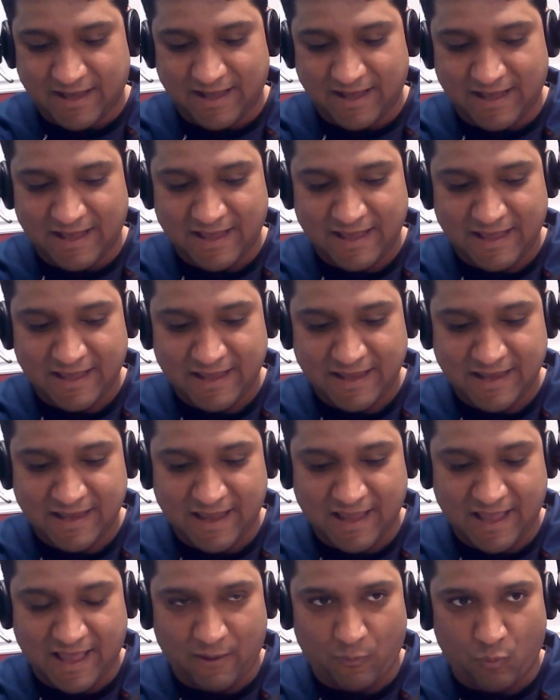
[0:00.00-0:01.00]

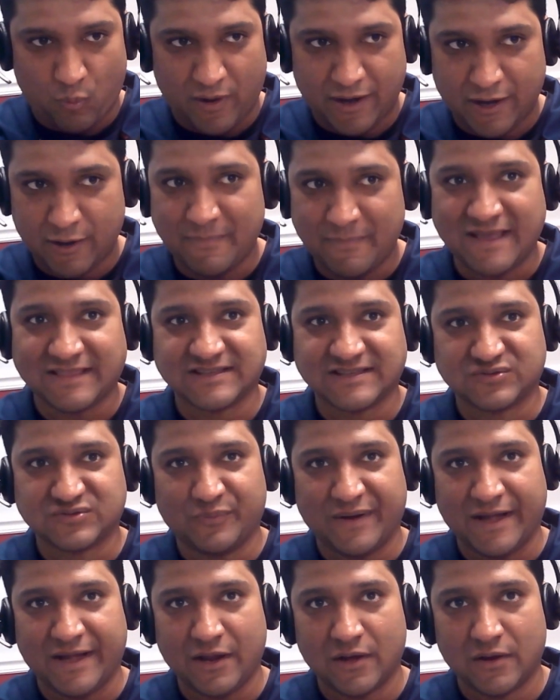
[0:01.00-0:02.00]
I wanted to make this
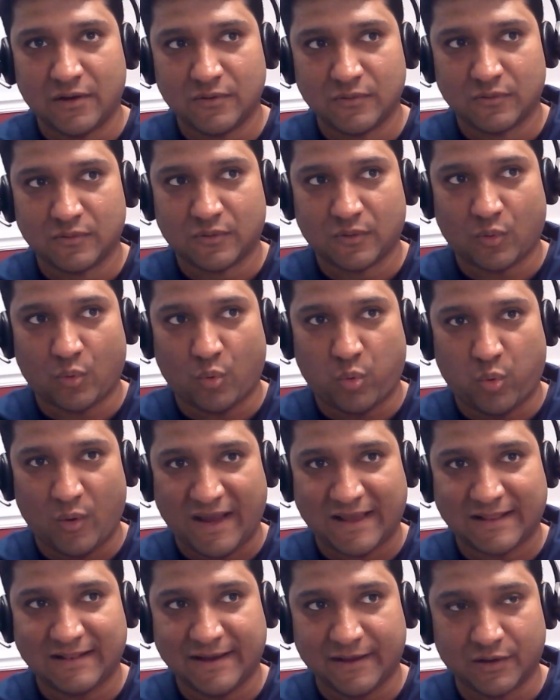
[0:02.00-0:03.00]
video
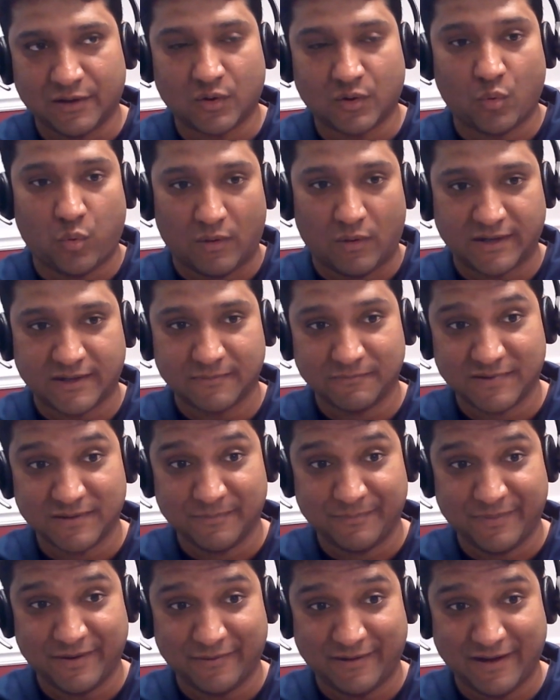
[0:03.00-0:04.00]
quickly on quantum
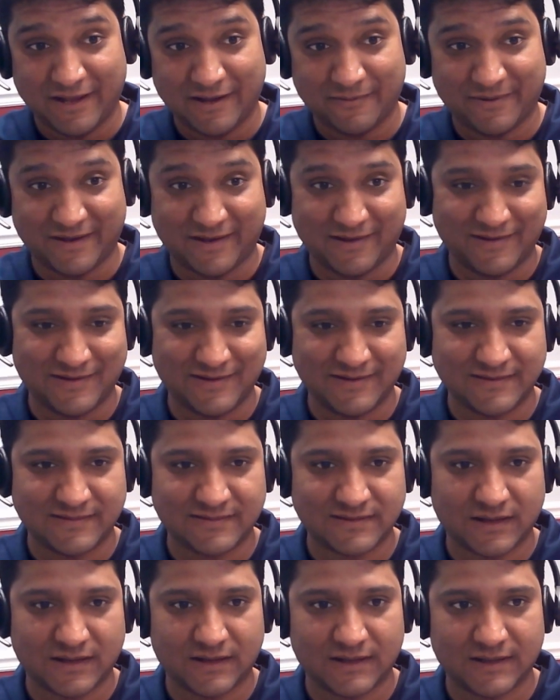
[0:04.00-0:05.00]
computing
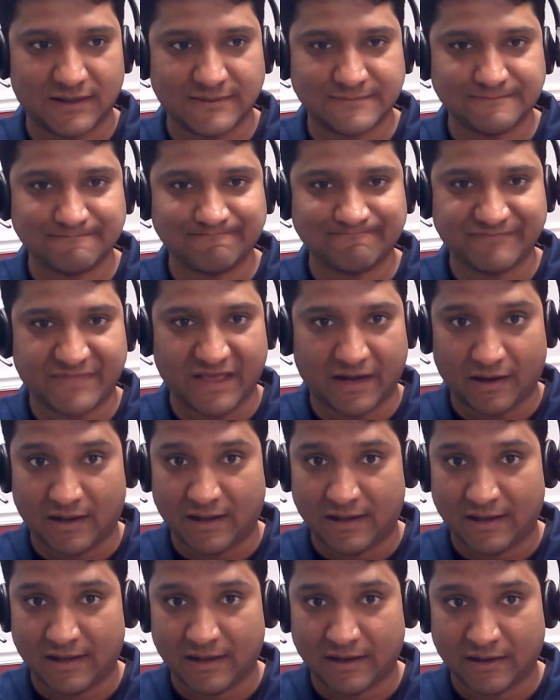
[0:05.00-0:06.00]
because there
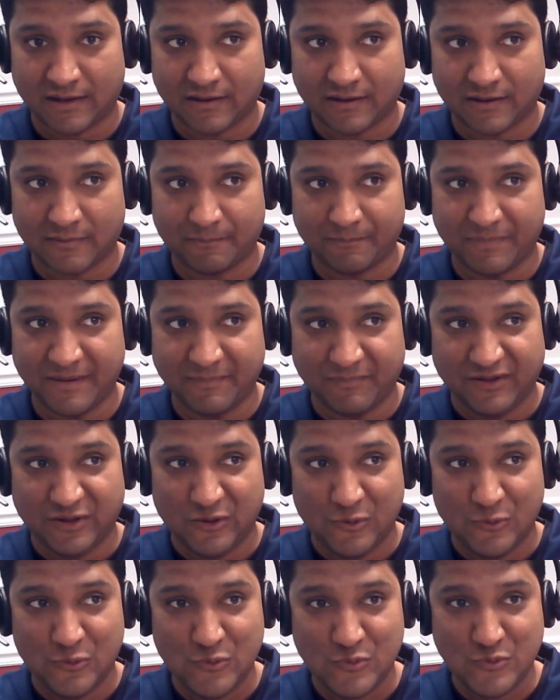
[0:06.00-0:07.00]
are people
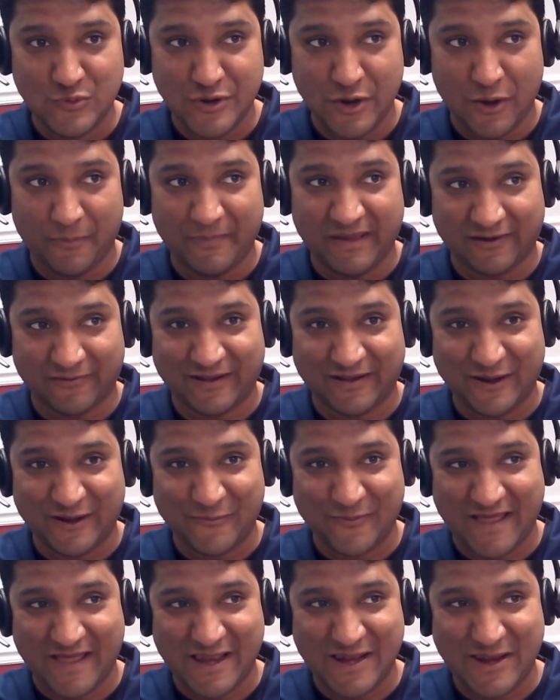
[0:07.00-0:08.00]
who know me
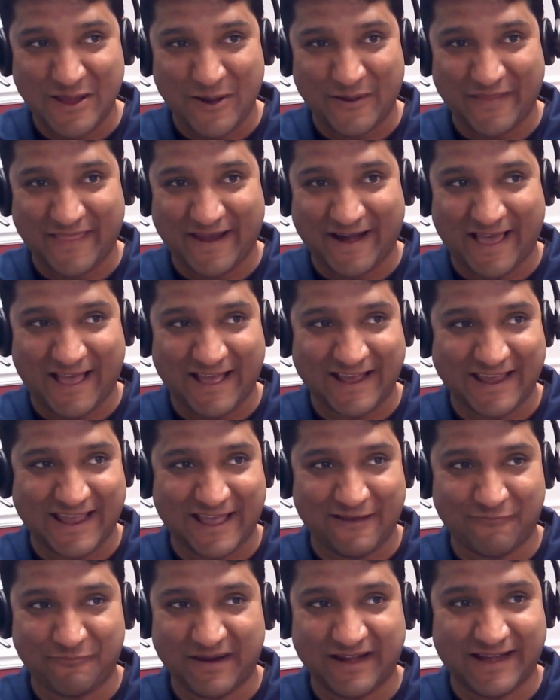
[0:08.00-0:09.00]
really well know that I
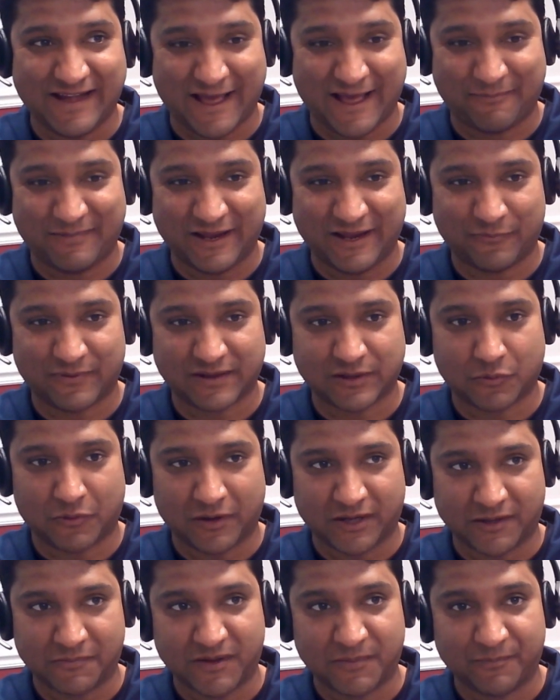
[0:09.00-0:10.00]
have been dabbling with
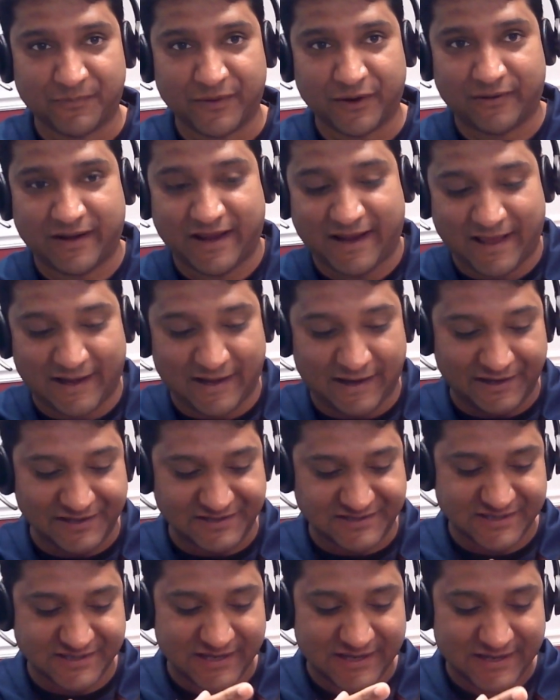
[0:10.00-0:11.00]
quantum computing and
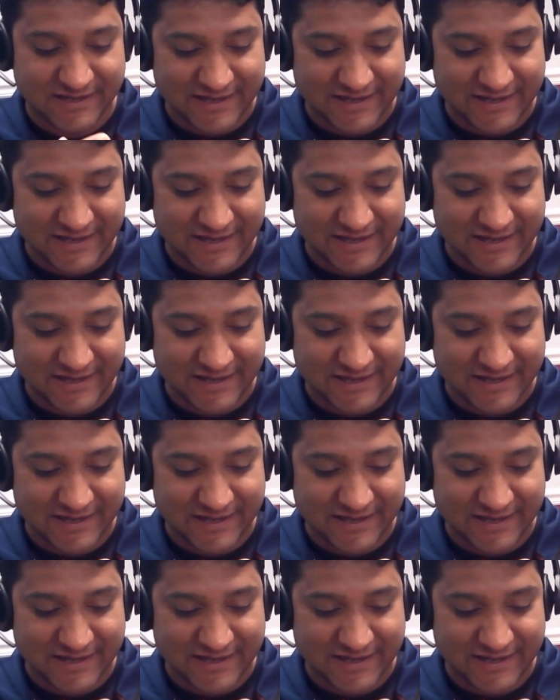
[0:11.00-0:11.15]
its